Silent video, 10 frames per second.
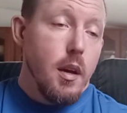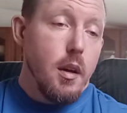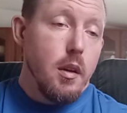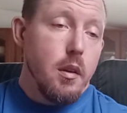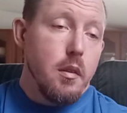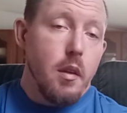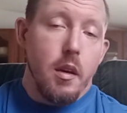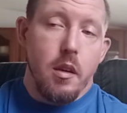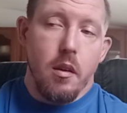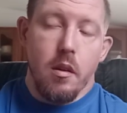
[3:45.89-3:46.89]
and
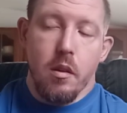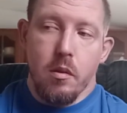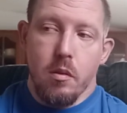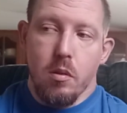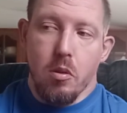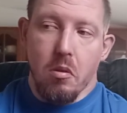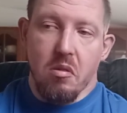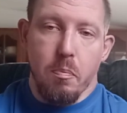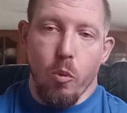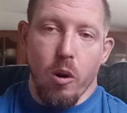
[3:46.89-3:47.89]
they can do
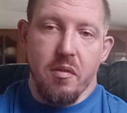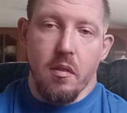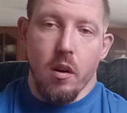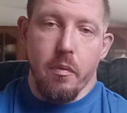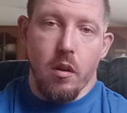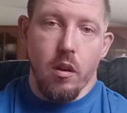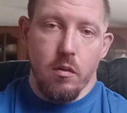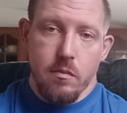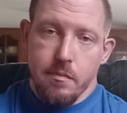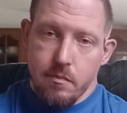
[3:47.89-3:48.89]
sports and everything.
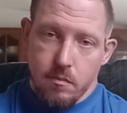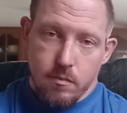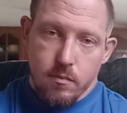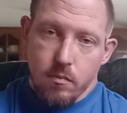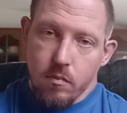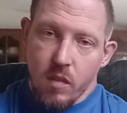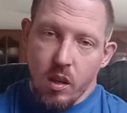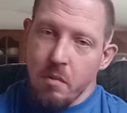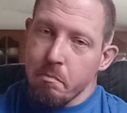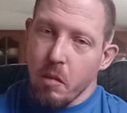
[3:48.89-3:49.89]

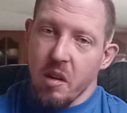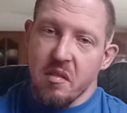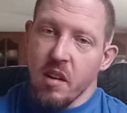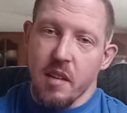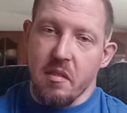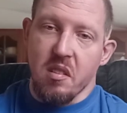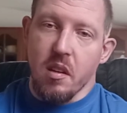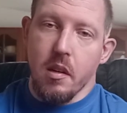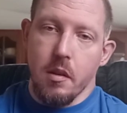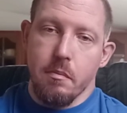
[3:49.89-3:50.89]
But it's not the
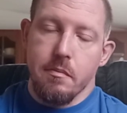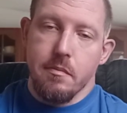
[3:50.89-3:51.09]
same